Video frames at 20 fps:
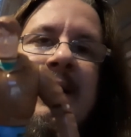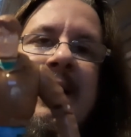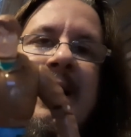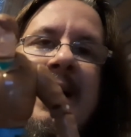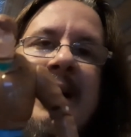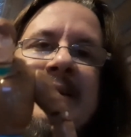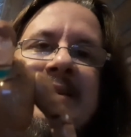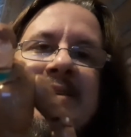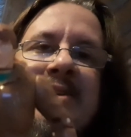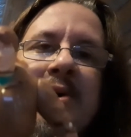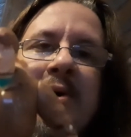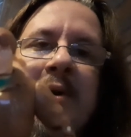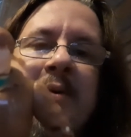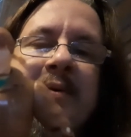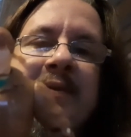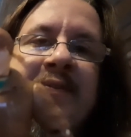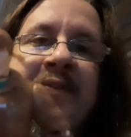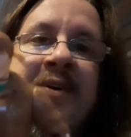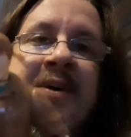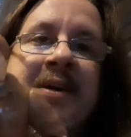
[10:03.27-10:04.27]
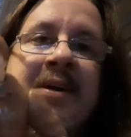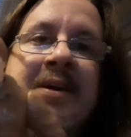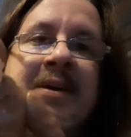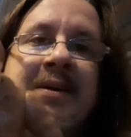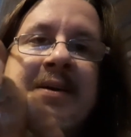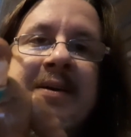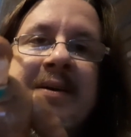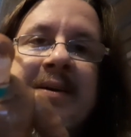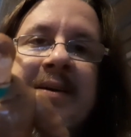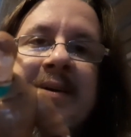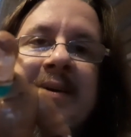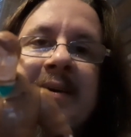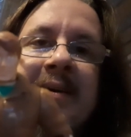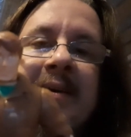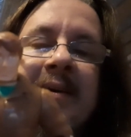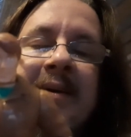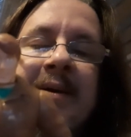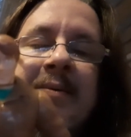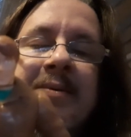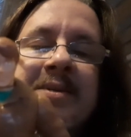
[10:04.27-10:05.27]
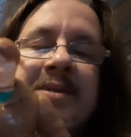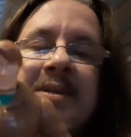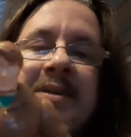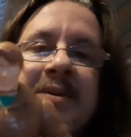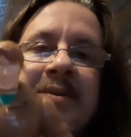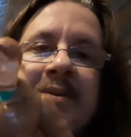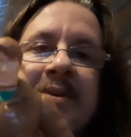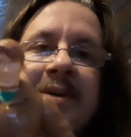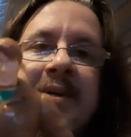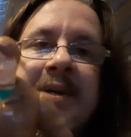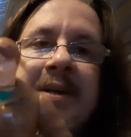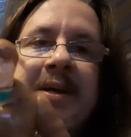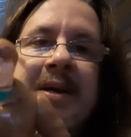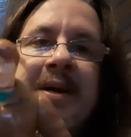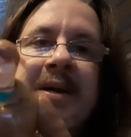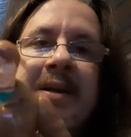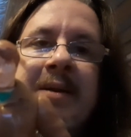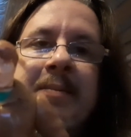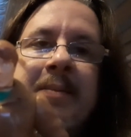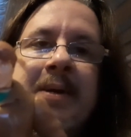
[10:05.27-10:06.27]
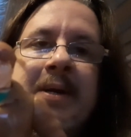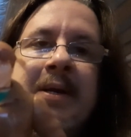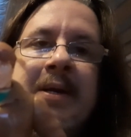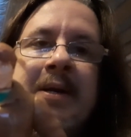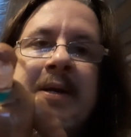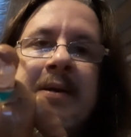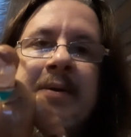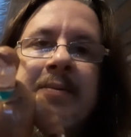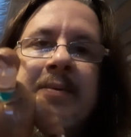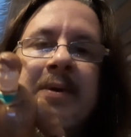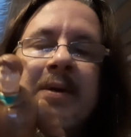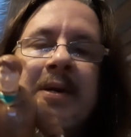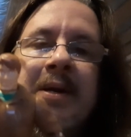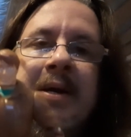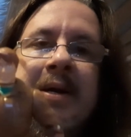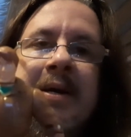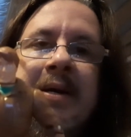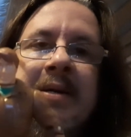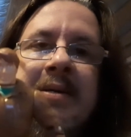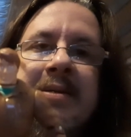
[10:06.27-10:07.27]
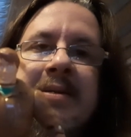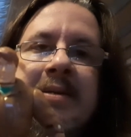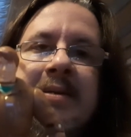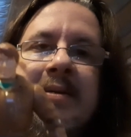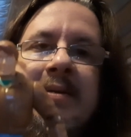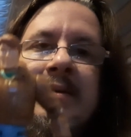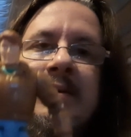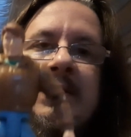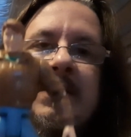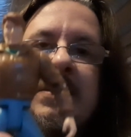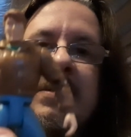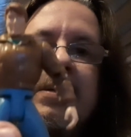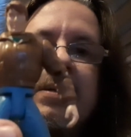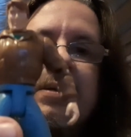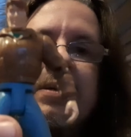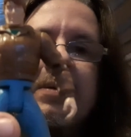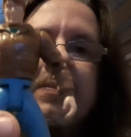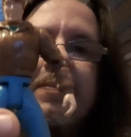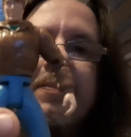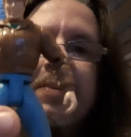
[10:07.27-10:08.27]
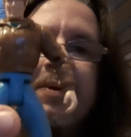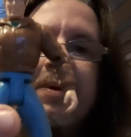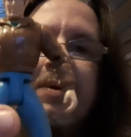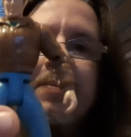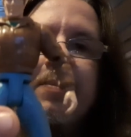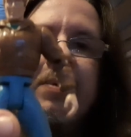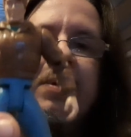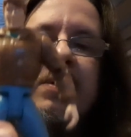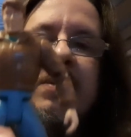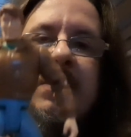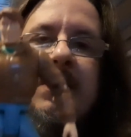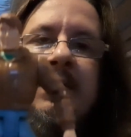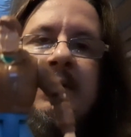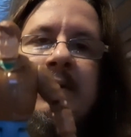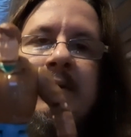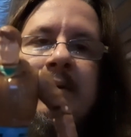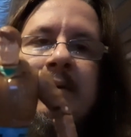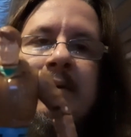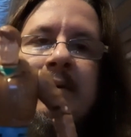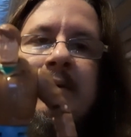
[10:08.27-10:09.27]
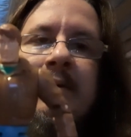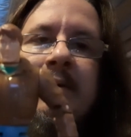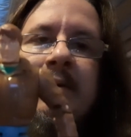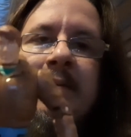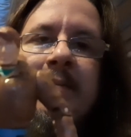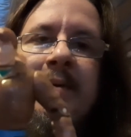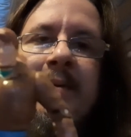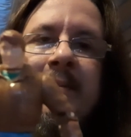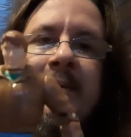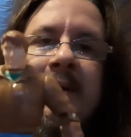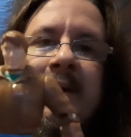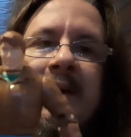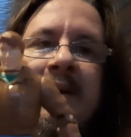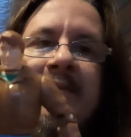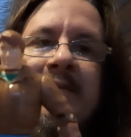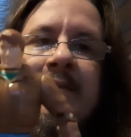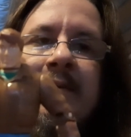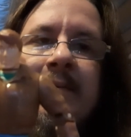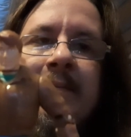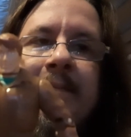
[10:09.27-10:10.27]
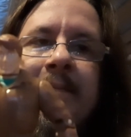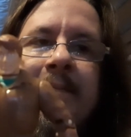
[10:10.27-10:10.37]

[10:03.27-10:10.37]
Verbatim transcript: I just thought it was funny. I was sitting here looking at him and realized Peter Parker would be MacGyver.